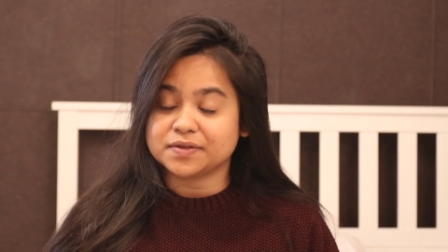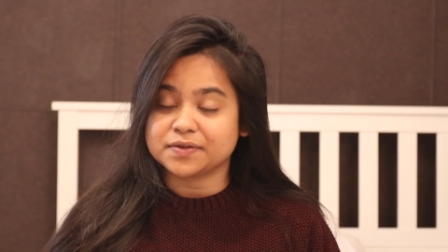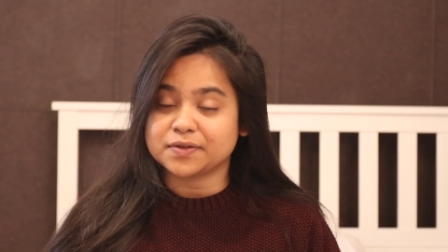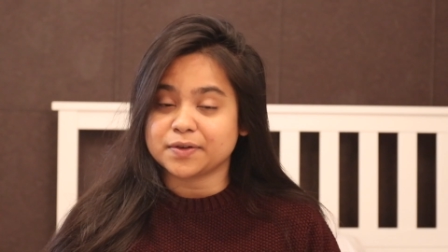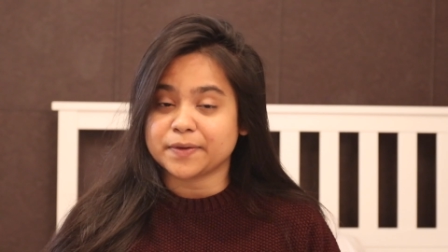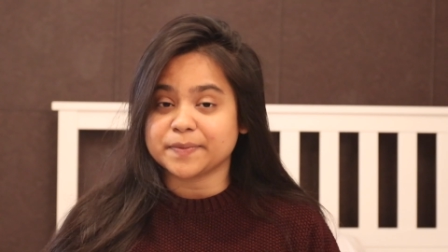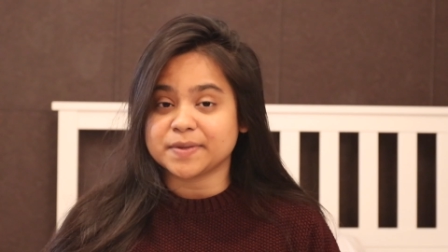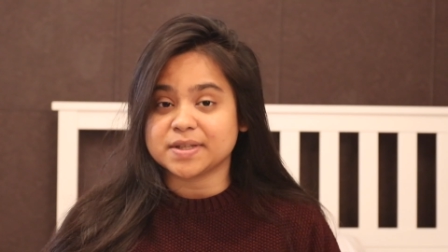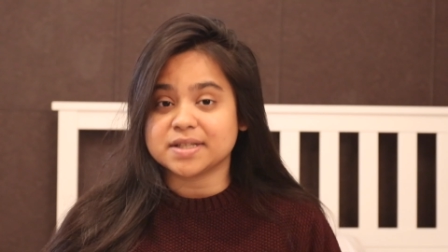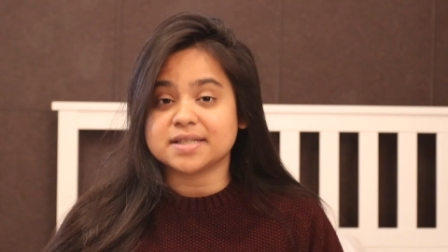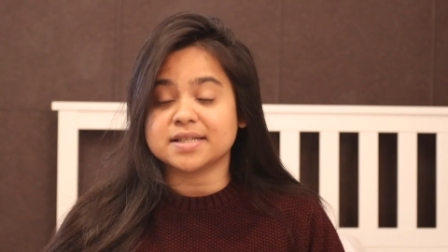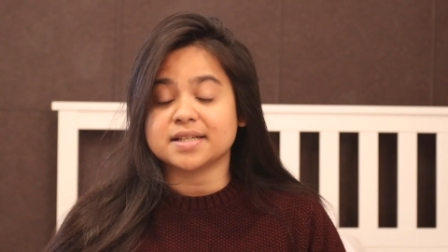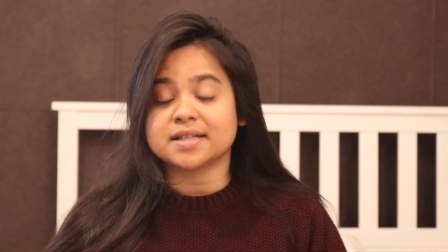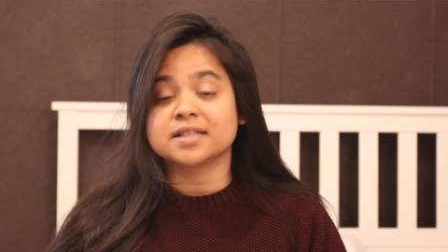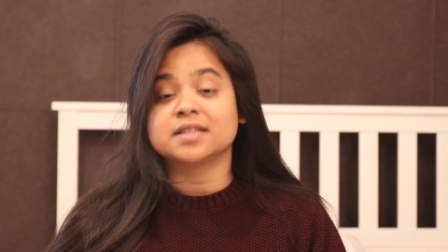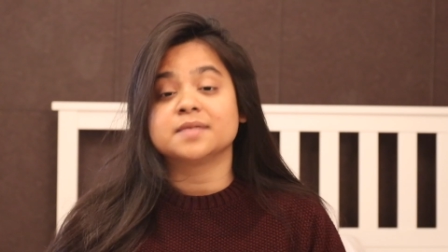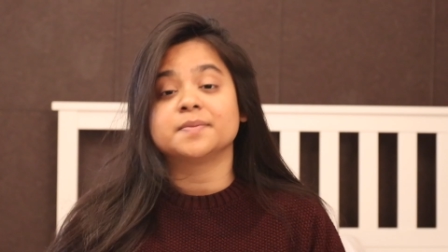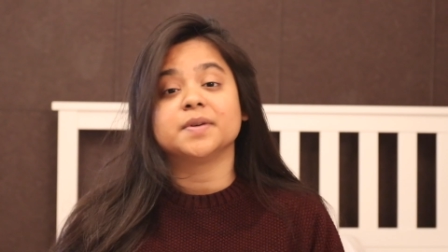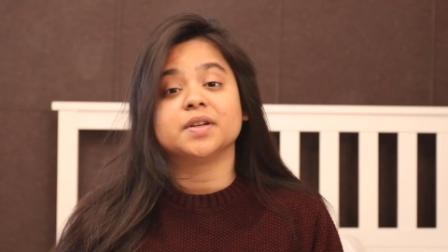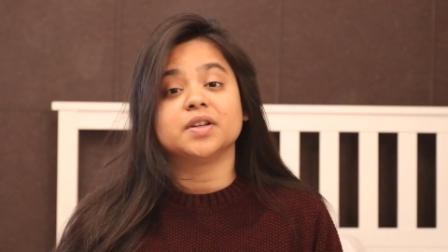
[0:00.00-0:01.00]
from this
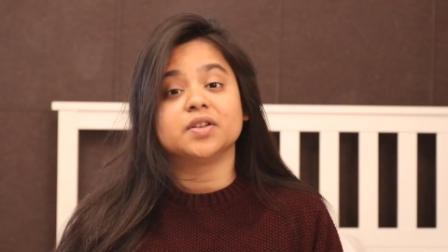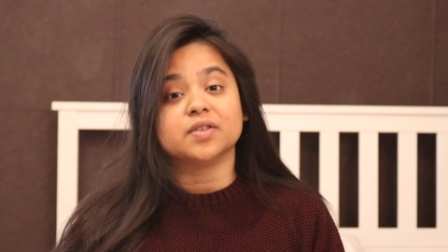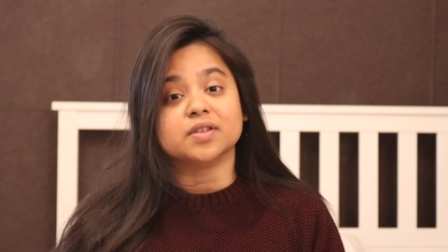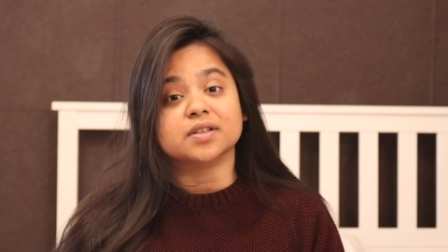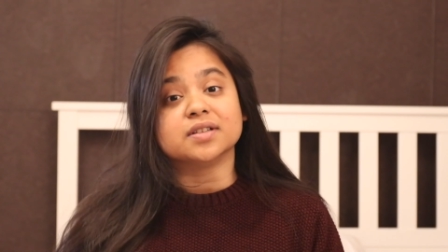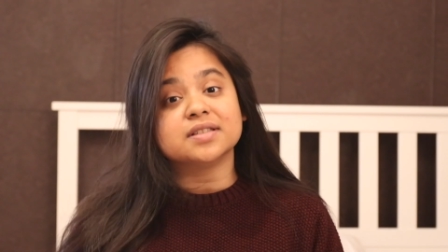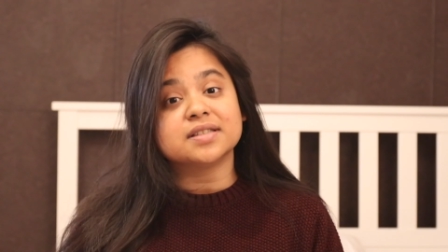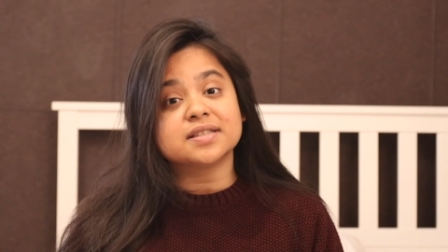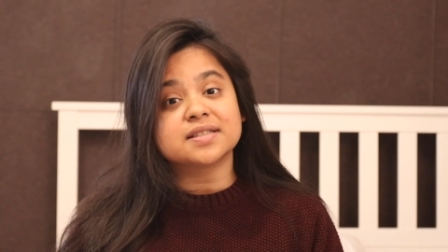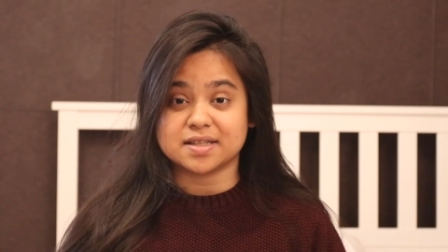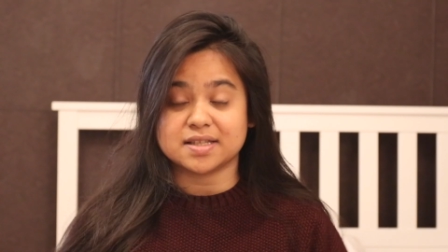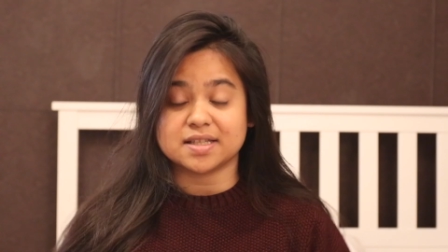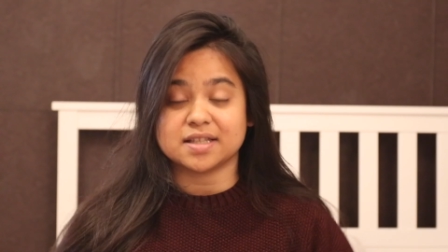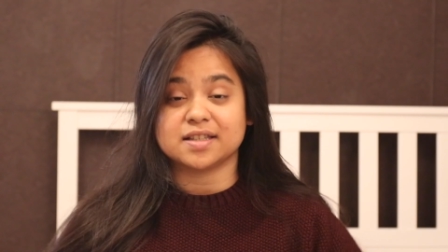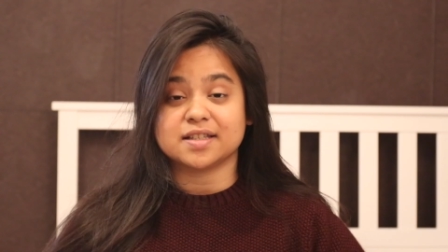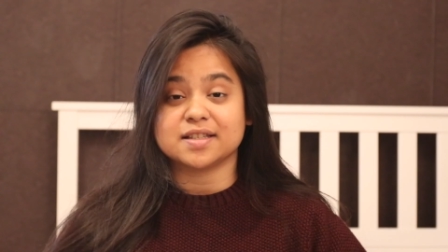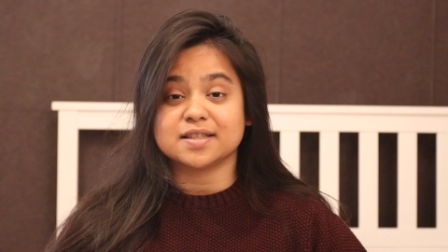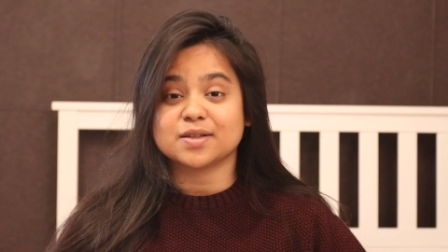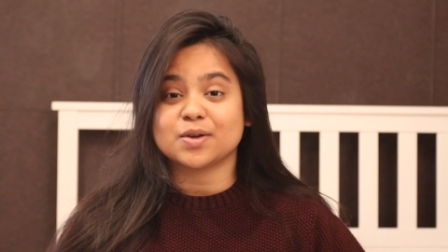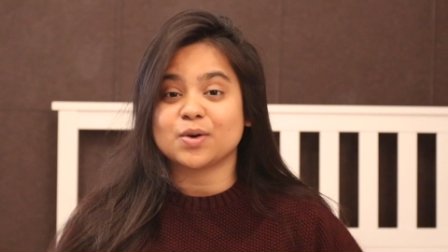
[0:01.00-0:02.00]
experience
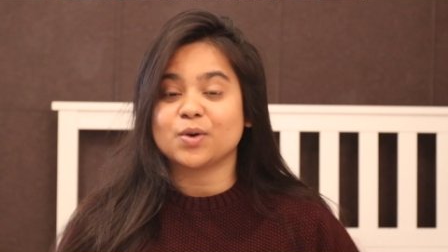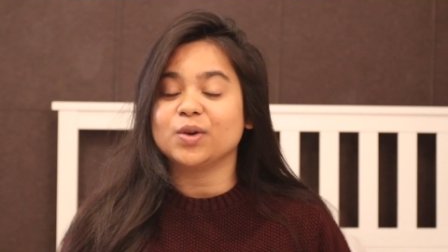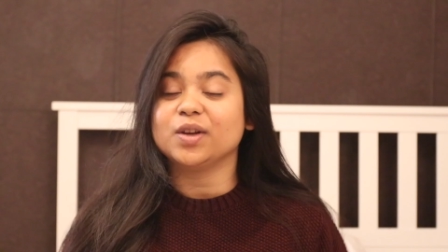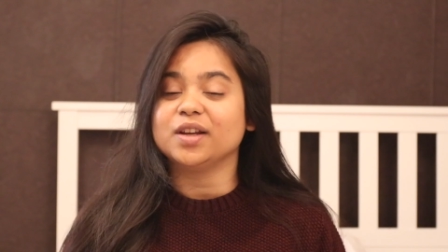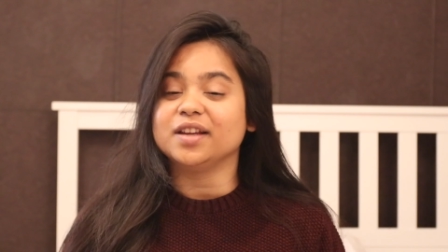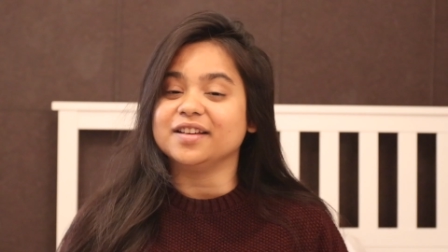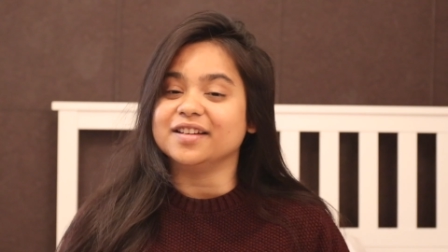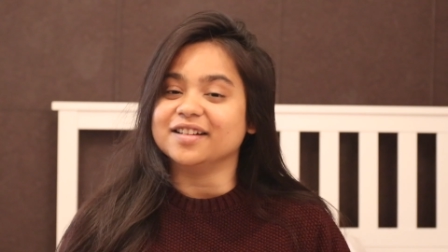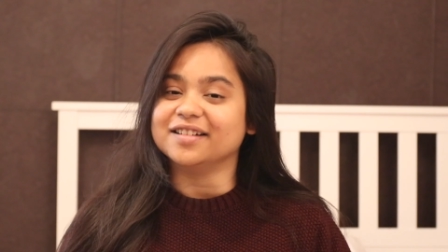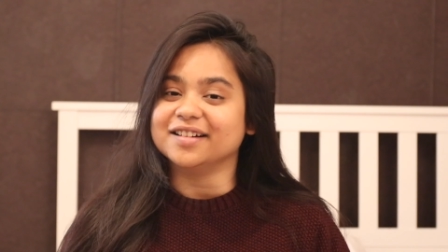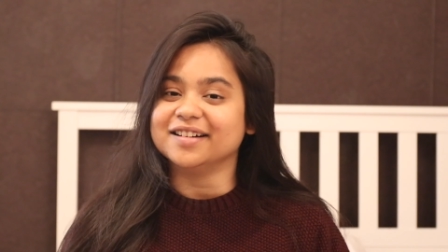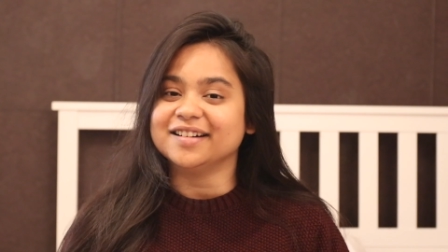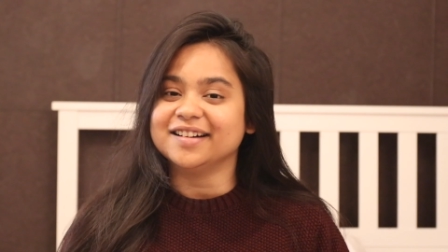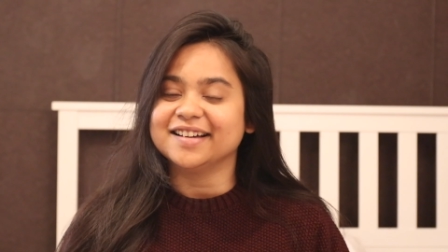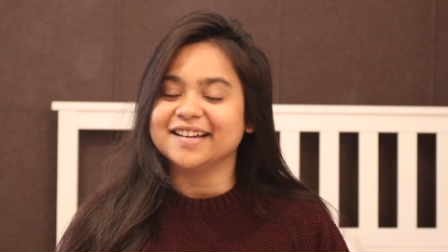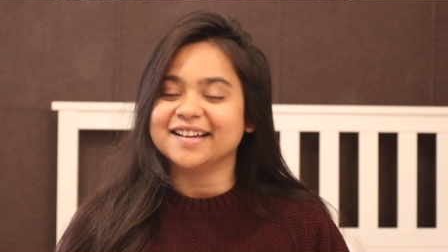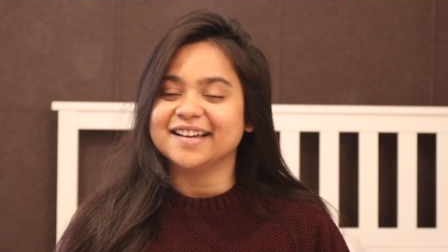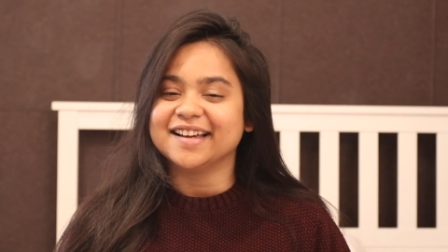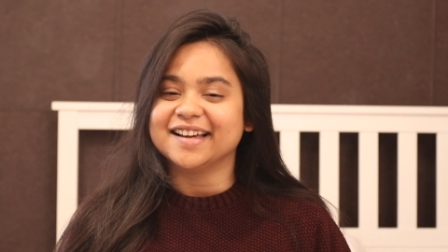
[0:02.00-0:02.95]
in this whole year